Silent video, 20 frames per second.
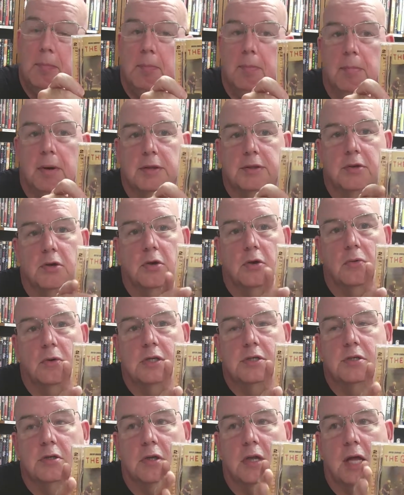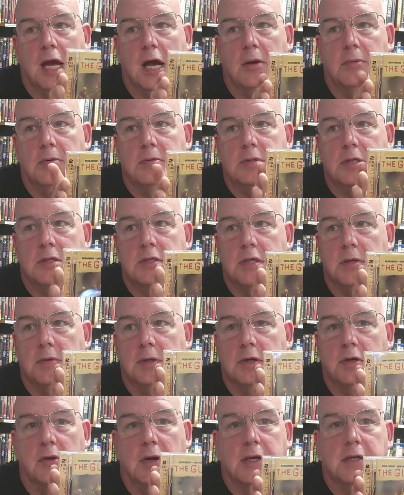but their original albums are some of
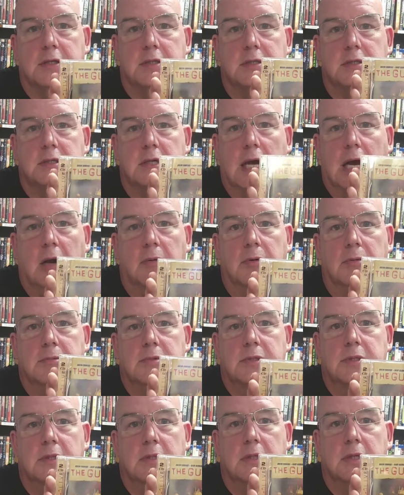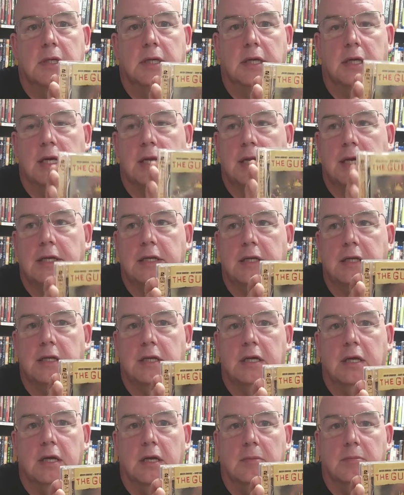the greatest albums in Canadian
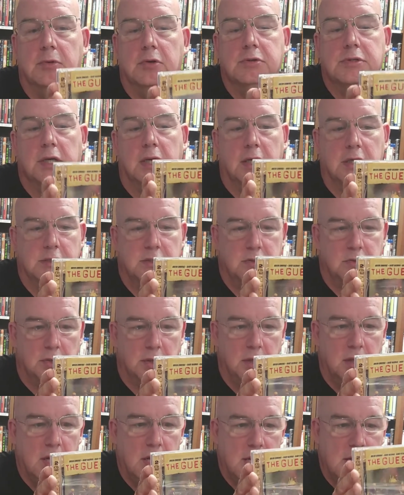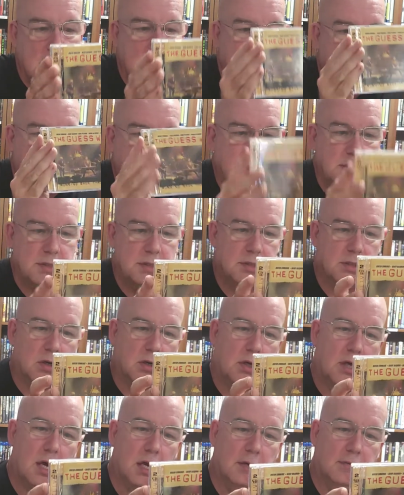music history. And this is a
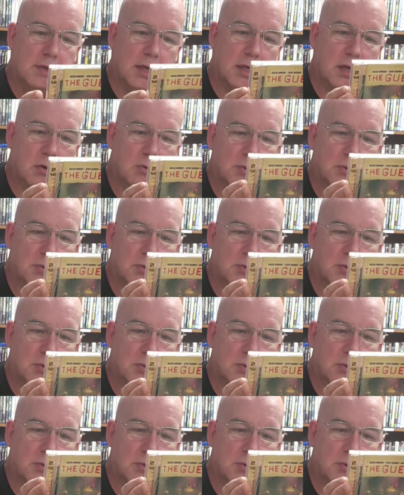kind of like a